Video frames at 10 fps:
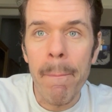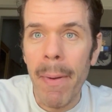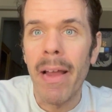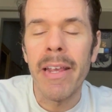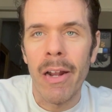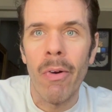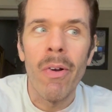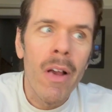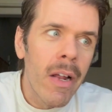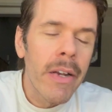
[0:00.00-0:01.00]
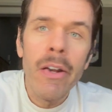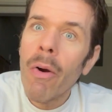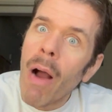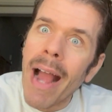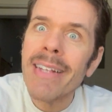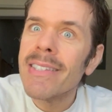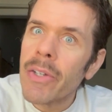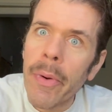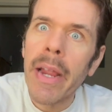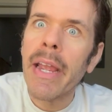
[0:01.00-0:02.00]
But, you know, no ice
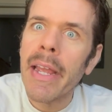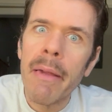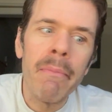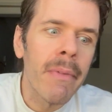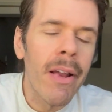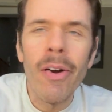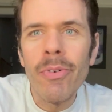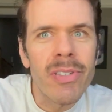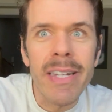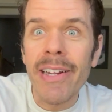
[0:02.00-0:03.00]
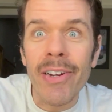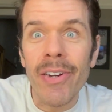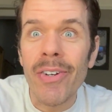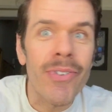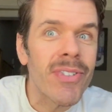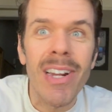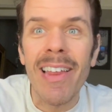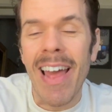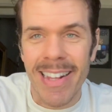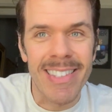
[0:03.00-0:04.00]
cream, no Snickers, none of
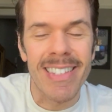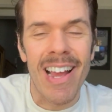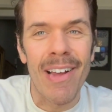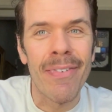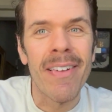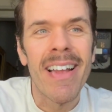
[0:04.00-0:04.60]
that stuff.